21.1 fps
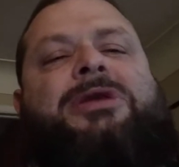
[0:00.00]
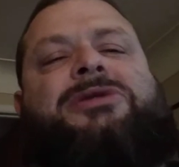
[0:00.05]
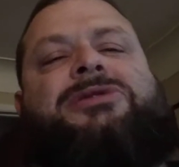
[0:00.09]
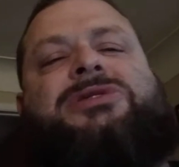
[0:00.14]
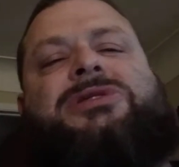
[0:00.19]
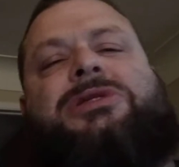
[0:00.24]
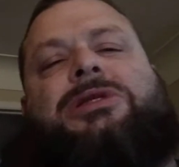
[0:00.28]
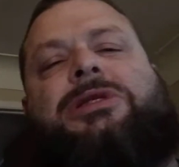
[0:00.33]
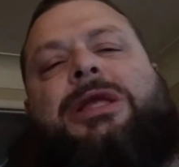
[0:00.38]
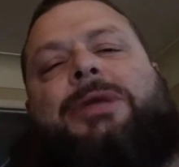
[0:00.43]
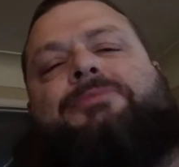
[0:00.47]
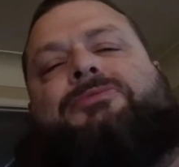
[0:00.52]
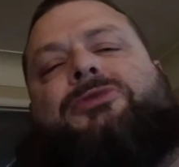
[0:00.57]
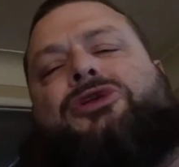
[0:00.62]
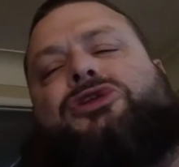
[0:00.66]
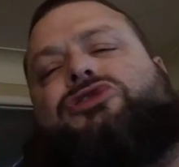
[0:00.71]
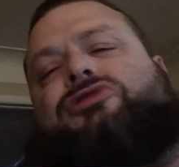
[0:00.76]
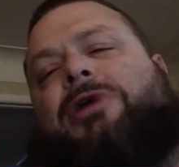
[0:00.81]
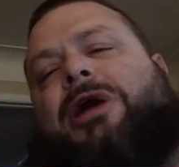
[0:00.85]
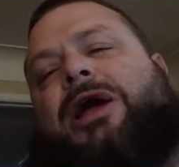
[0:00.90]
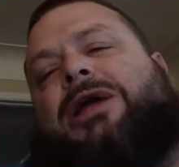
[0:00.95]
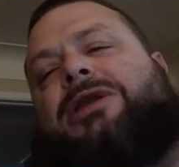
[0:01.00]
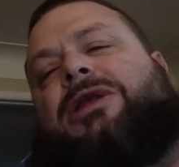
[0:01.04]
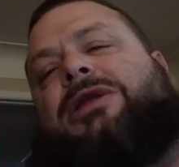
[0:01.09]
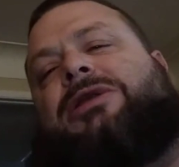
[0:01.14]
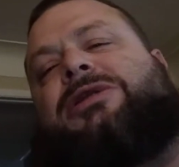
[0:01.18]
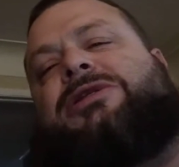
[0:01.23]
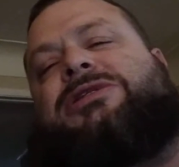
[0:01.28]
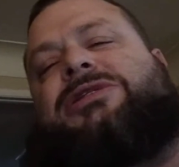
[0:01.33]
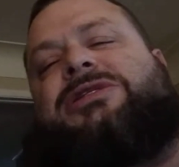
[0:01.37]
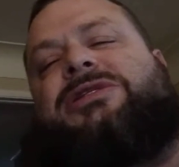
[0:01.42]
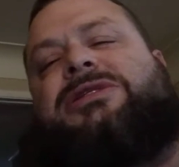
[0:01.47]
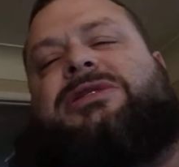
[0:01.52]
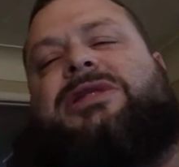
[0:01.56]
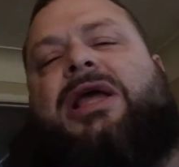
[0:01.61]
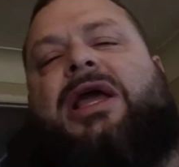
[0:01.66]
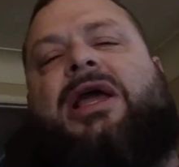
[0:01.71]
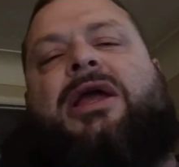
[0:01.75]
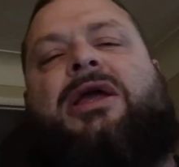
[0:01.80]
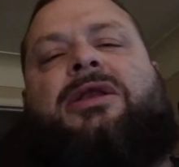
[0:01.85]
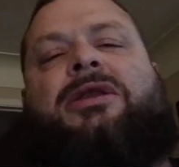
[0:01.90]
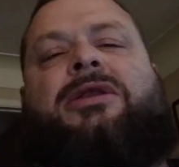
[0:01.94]
asleep to try and
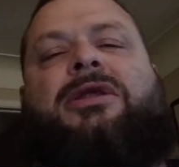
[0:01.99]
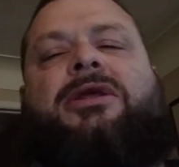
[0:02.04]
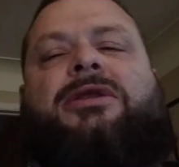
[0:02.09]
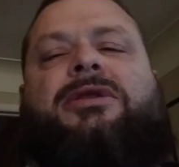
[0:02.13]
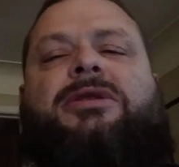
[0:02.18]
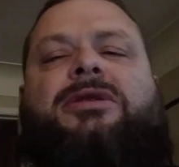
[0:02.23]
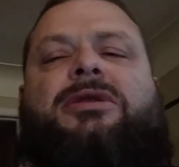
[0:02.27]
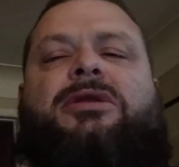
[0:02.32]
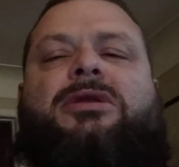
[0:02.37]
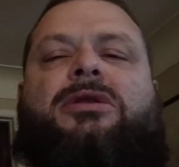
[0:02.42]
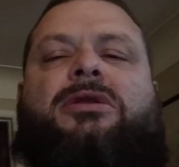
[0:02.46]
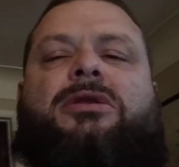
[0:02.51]
understand it.